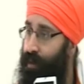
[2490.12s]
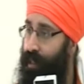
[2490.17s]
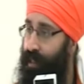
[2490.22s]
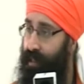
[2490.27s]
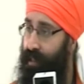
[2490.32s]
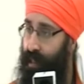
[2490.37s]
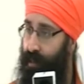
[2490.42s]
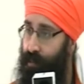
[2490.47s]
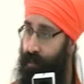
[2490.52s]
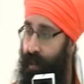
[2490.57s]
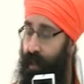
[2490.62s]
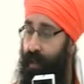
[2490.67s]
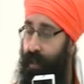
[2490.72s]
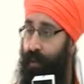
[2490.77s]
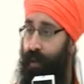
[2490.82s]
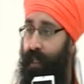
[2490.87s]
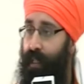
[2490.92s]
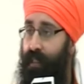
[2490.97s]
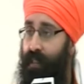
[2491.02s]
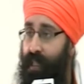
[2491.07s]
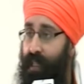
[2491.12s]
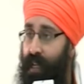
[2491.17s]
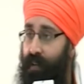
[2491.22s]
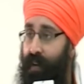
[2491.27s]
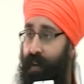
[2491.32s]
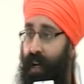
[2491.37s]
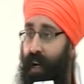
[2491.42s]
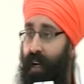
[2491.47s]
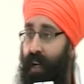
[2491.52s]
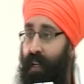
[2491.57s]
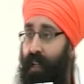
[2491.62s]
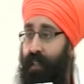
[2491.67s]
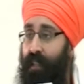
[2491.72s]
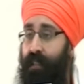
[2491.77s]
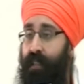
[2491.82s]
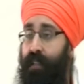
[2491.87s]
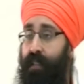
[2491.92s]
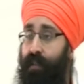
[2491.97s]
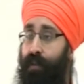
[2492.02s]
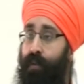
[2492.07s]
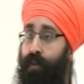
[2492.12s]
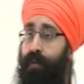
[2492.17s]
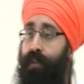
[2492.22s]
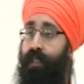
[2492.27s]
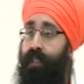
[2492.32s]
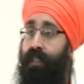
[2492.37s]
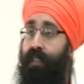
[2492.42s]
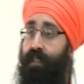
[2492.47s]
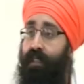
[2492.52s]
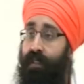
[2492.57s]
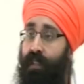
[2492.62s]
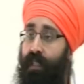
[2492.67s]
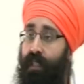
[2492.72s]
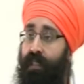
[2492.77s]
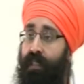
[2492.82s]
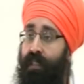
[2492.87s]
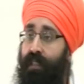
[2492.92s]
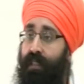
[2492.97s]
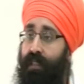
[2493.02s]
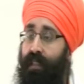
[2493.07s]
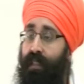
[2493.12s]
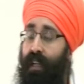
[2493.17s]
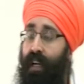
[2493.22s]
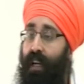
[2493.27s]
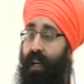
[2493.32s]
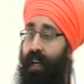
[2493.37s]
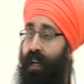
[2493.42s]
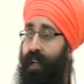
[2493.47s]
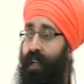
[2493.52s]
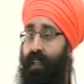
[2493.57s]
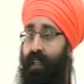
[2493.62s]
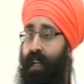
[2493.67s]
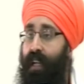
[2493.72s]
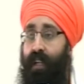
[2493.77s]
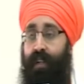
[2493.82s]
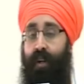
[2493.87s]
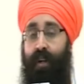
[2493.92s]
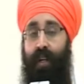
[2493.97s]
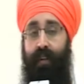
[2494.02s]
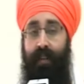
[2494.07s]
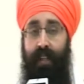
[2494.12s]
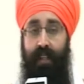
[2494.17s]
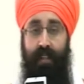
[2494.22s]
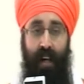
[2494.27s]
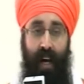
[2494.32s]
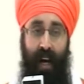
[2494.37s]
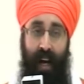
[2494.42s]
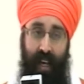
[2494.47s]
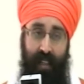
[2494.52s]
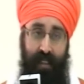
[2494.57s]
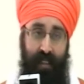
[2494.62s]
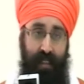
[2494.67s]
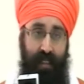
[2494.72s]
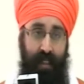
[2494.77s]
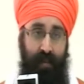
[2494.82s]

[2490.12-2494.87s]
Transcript: The easiest way of doing it is doing simran, doing seva, and listening to Guruji's instructions.